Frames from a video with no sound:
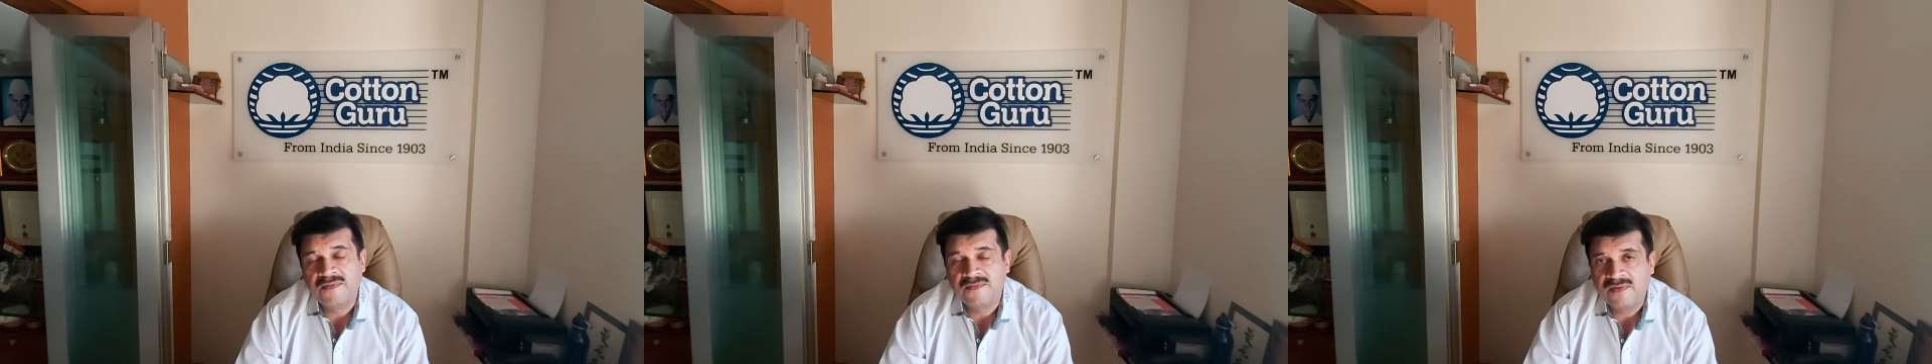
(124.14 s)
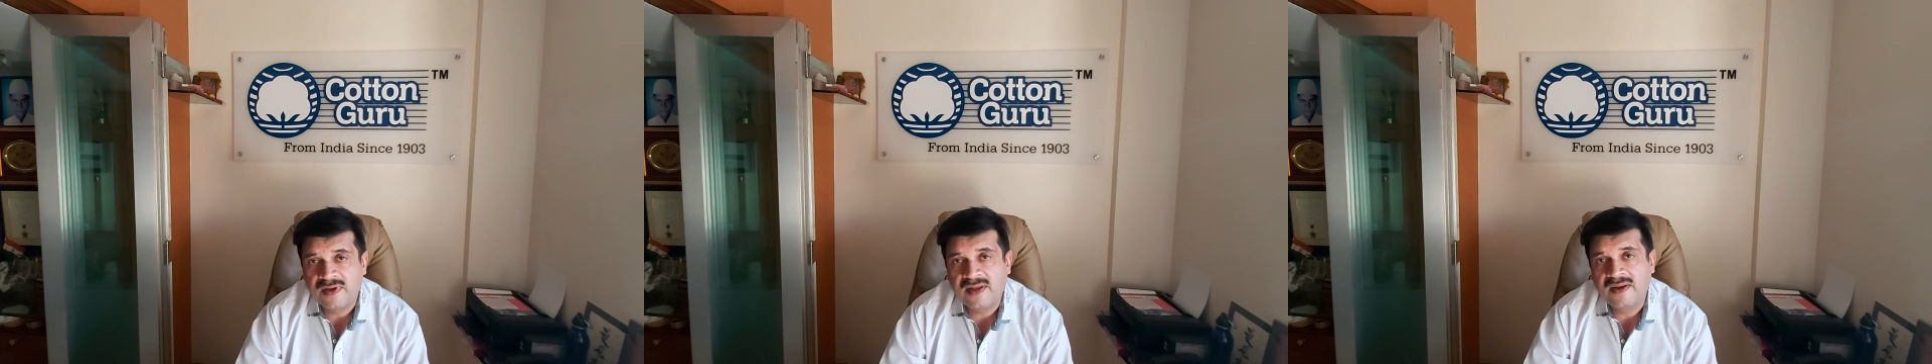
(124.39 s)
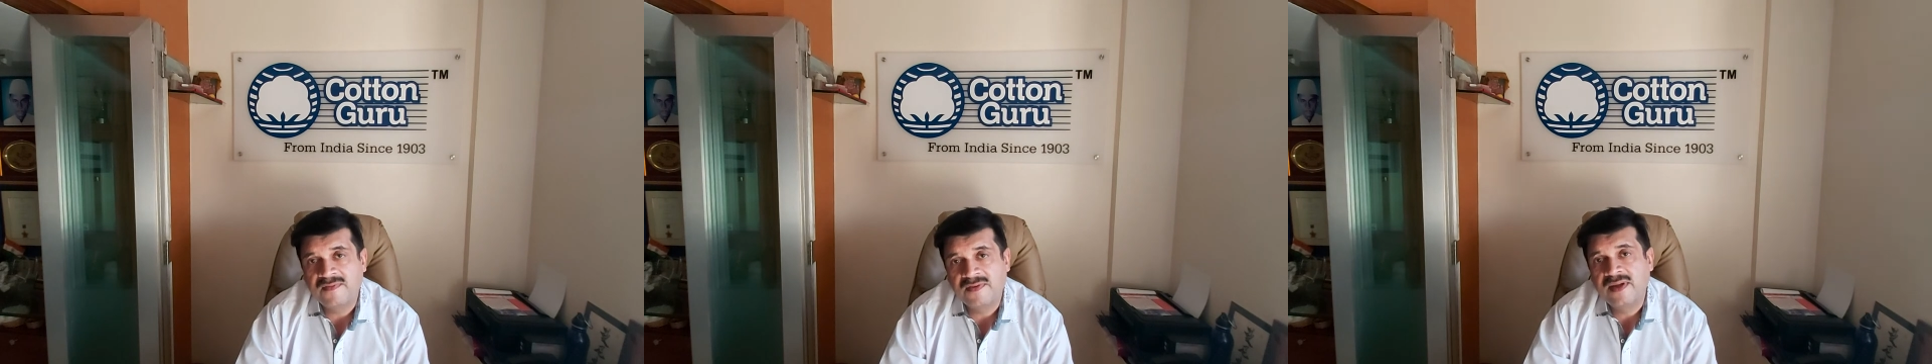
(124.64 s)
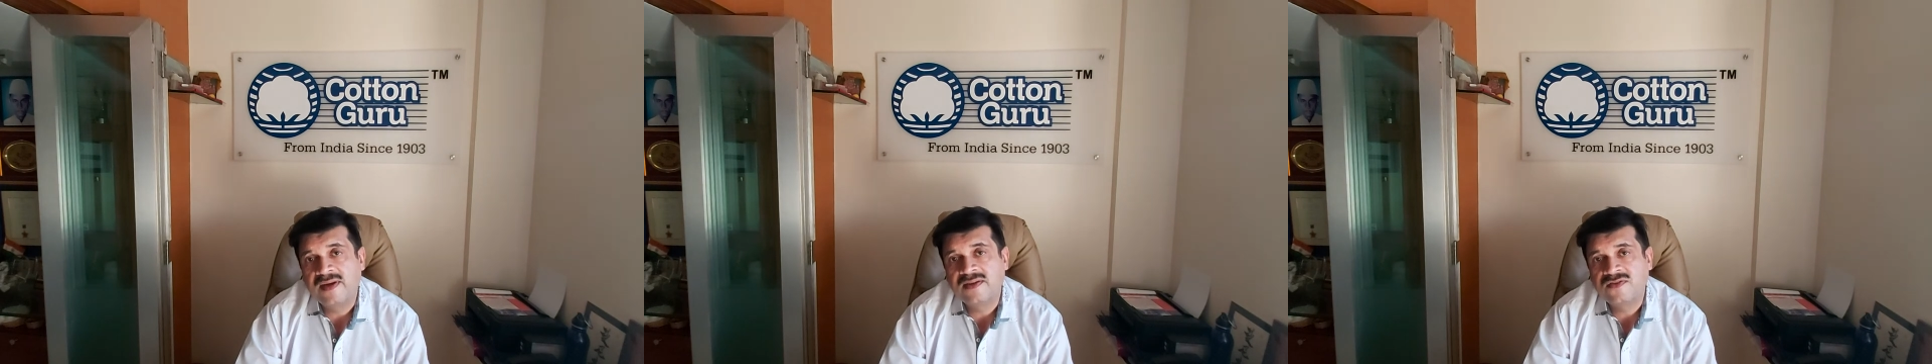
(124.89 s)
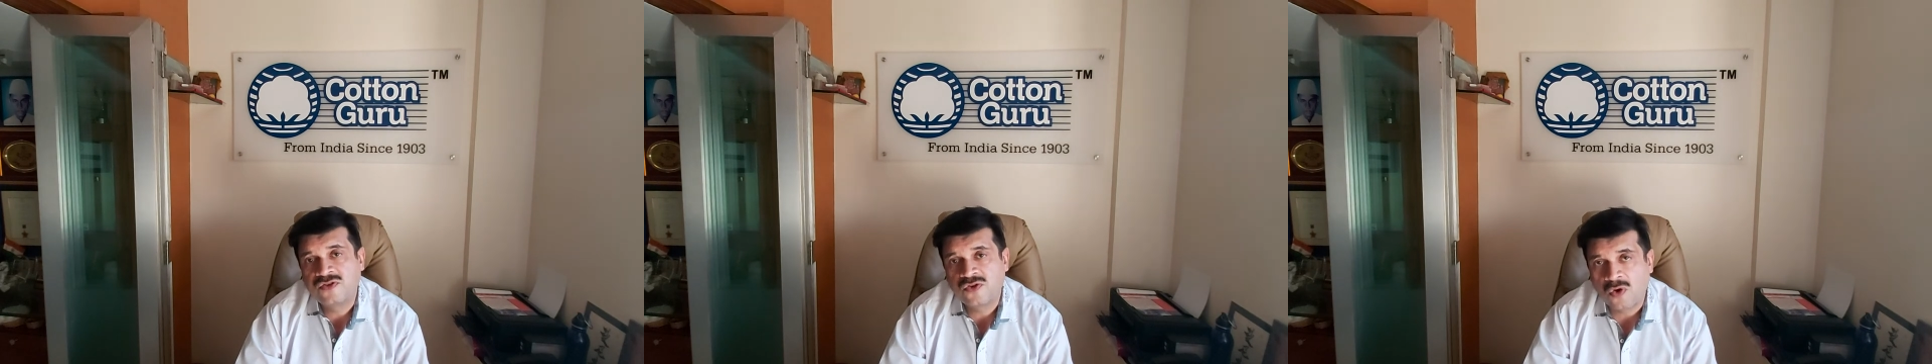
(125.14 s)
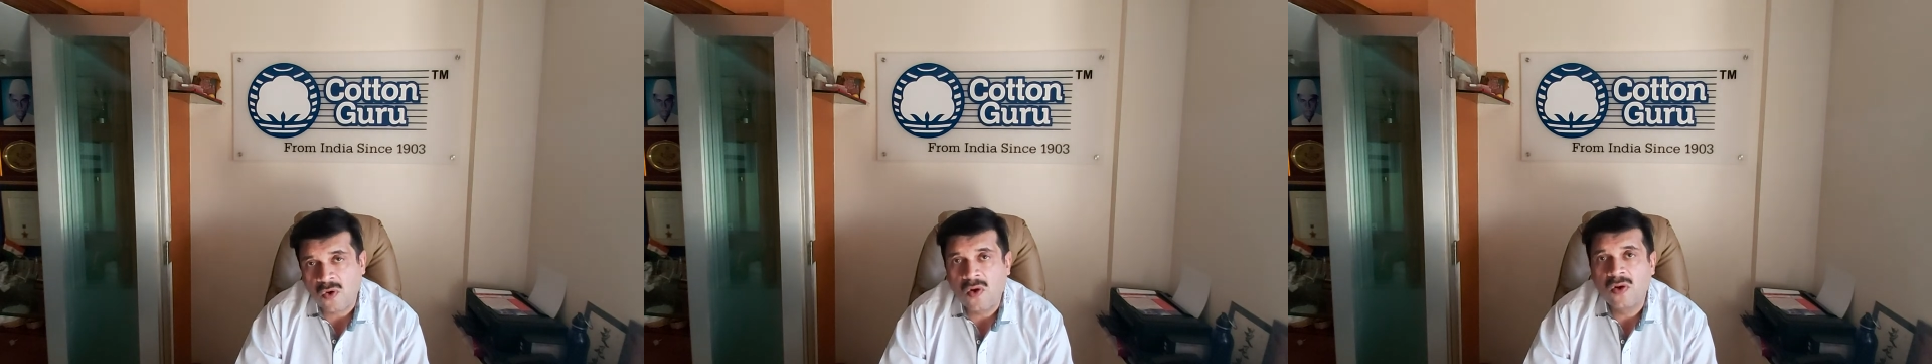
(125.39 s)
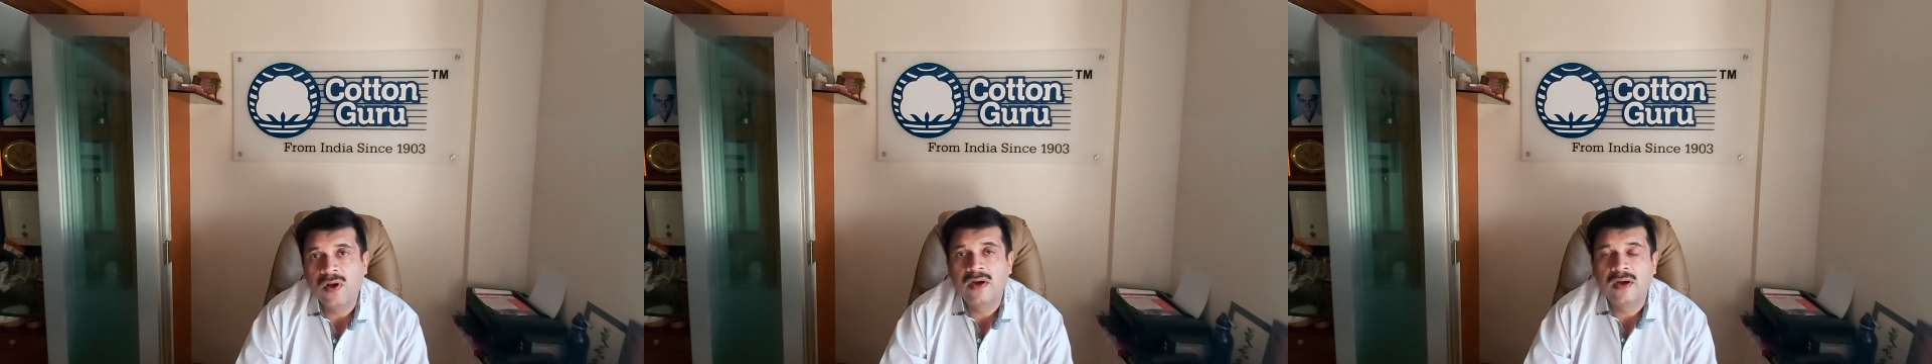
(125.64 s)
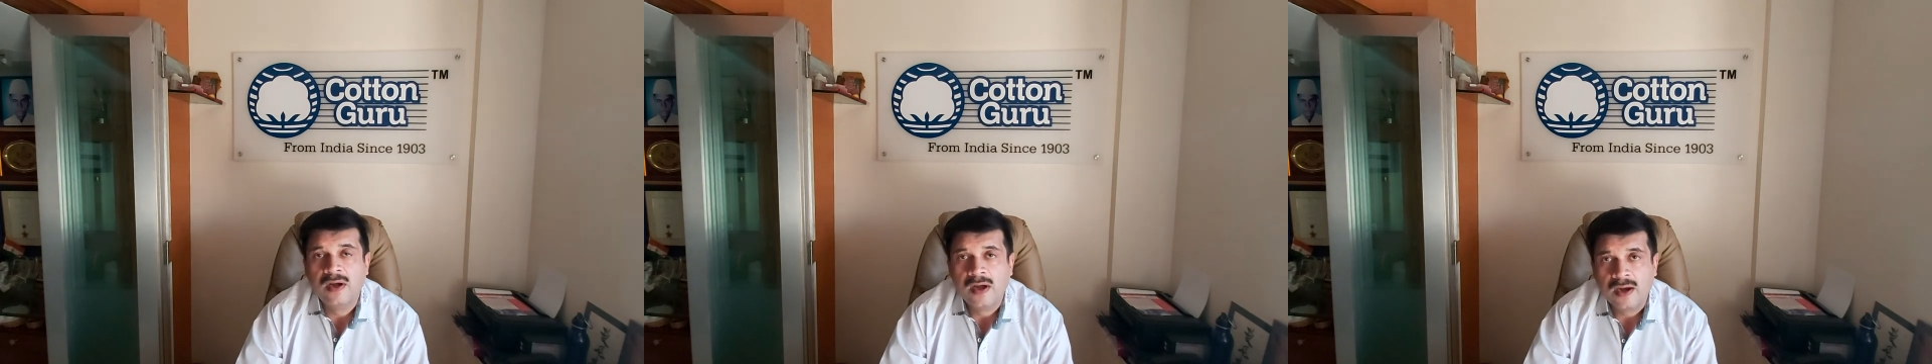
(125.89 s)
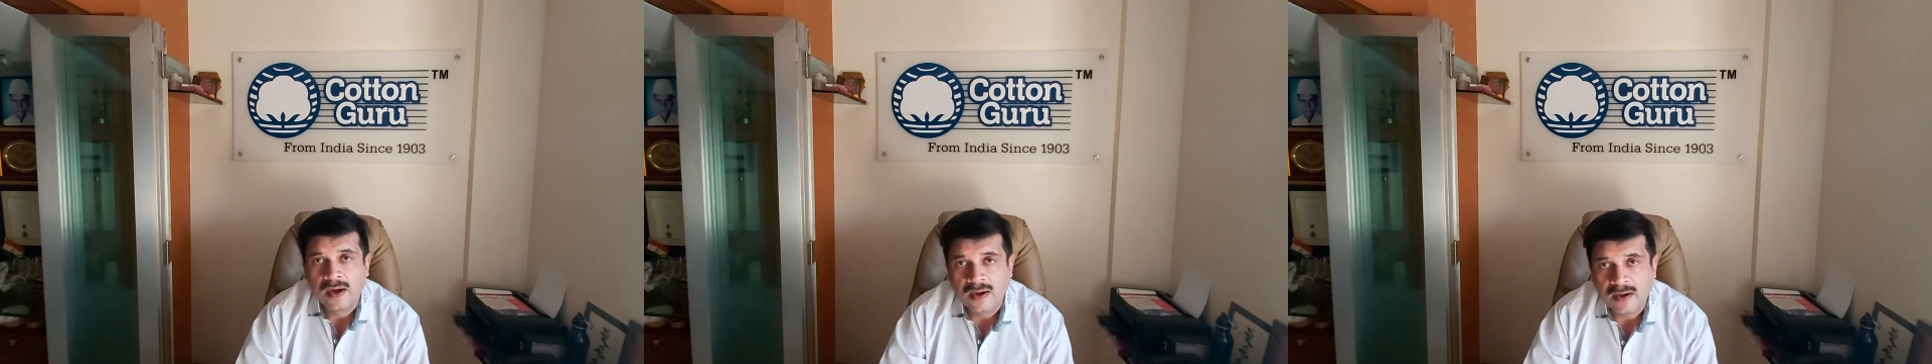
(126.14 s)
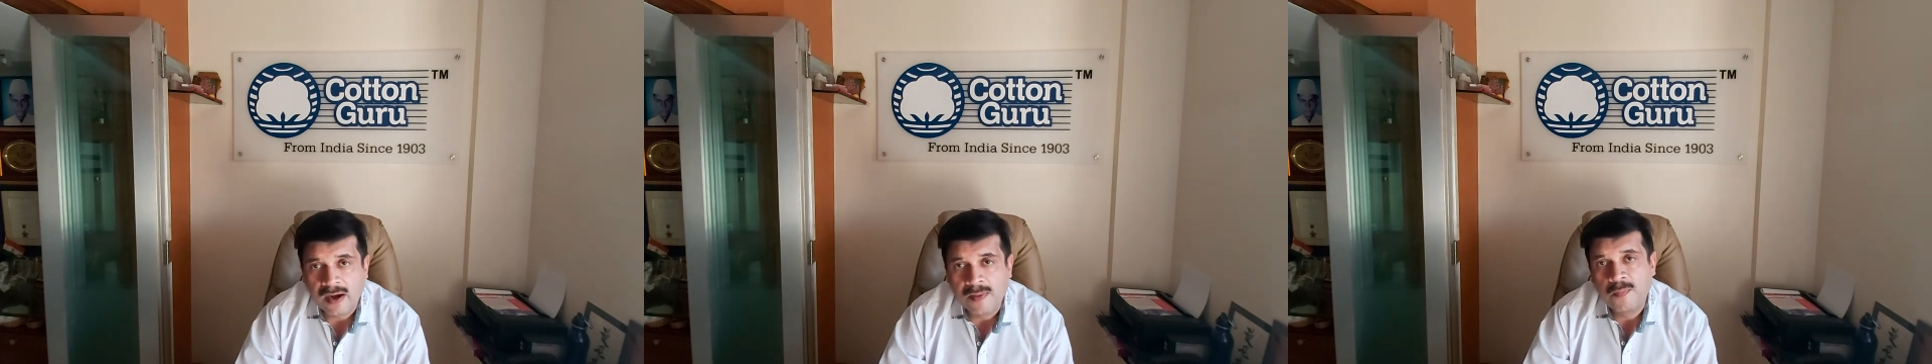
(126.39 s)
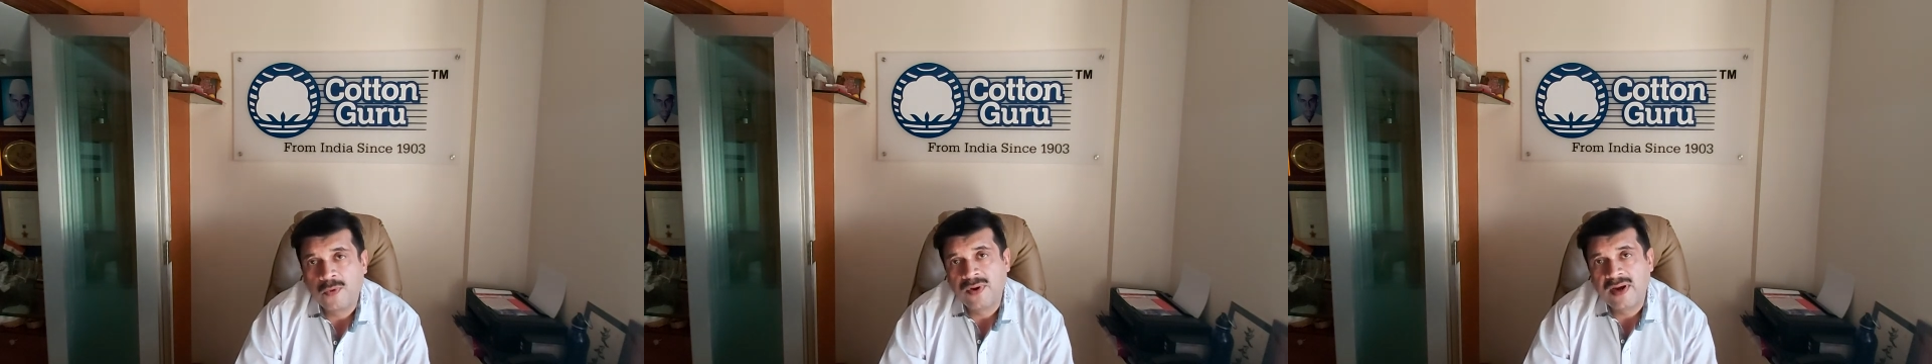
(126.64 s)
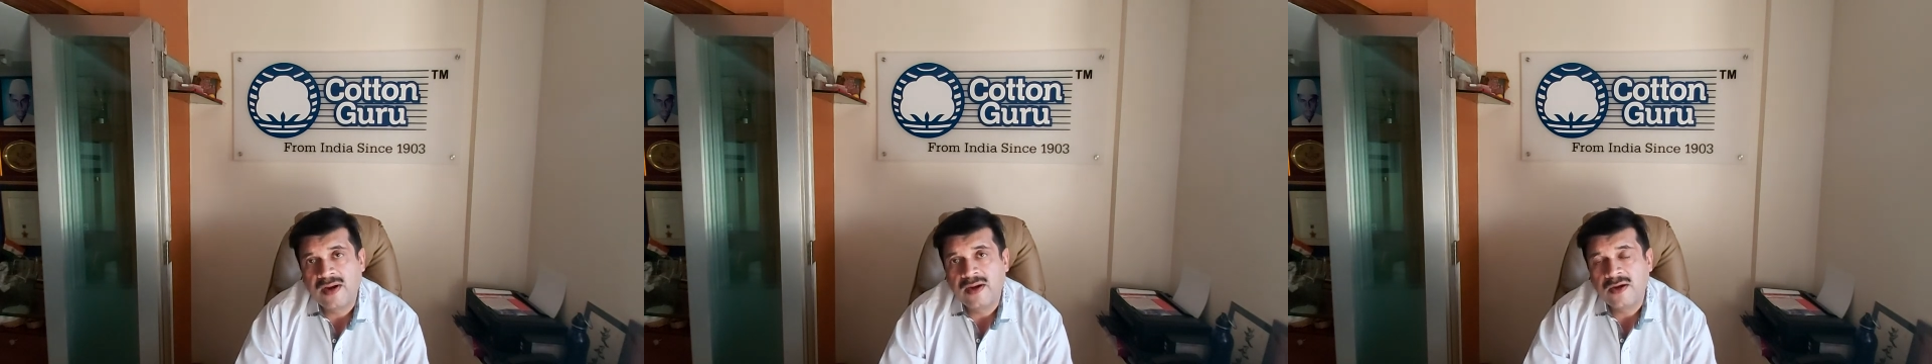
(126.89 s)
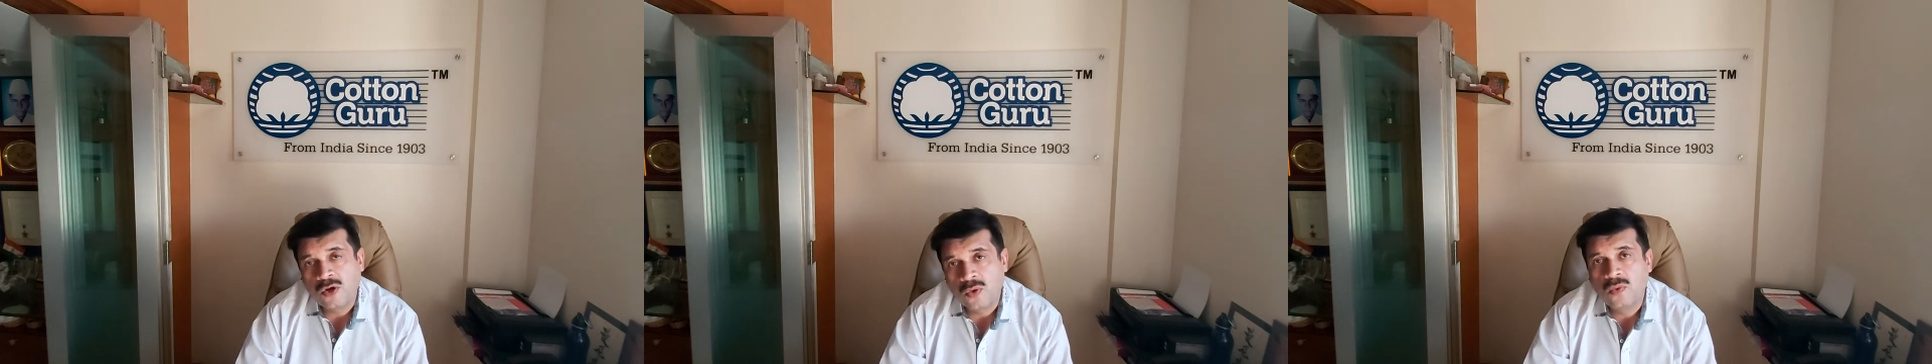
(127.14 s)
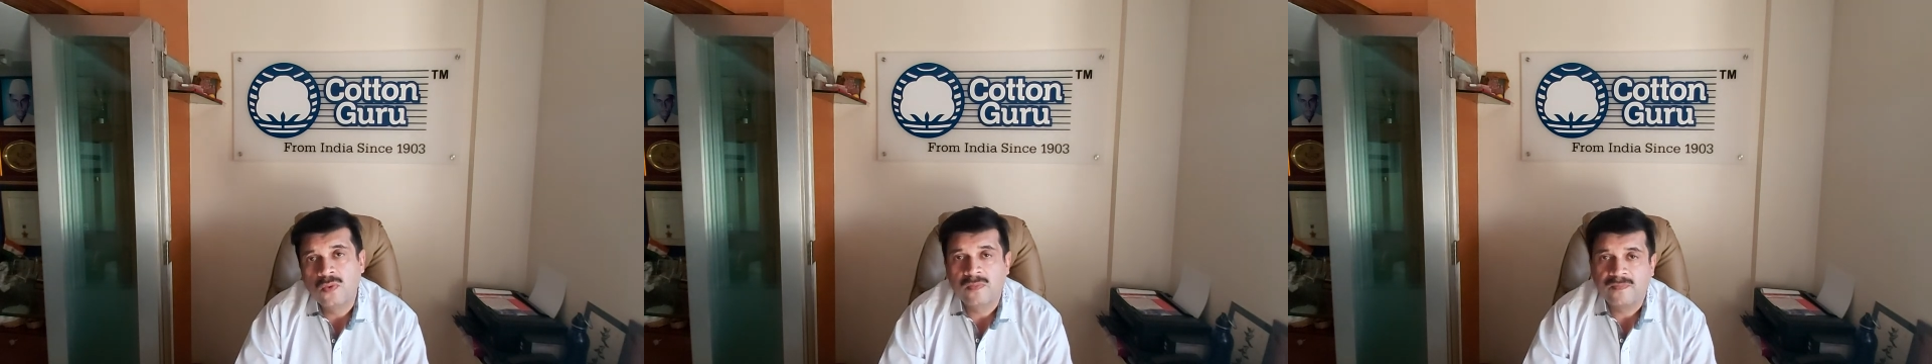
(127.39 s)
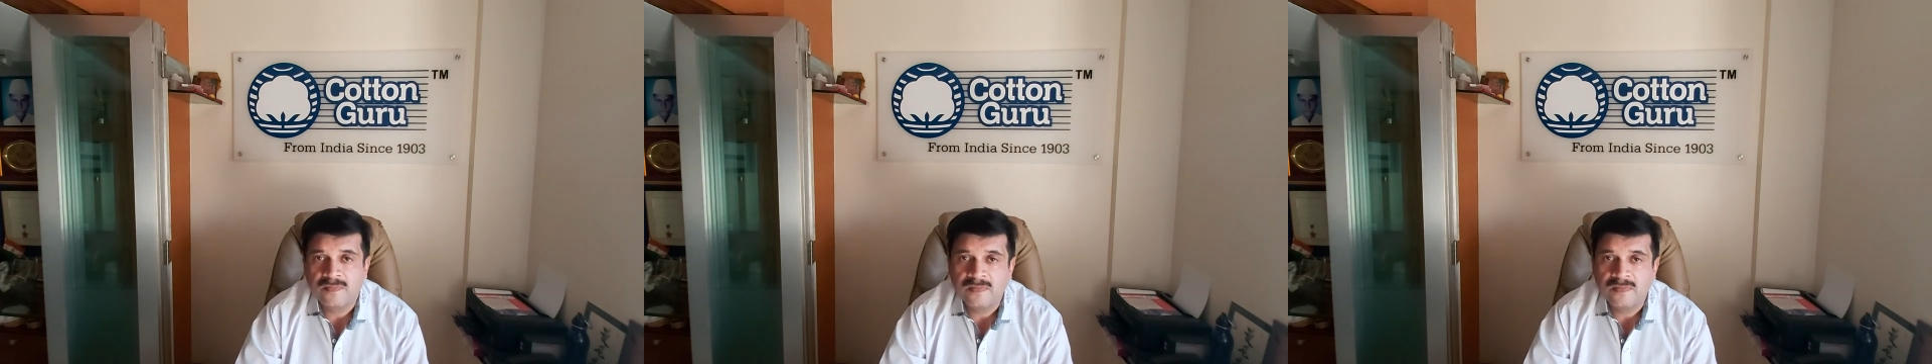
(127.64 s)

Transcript: very, very strong component to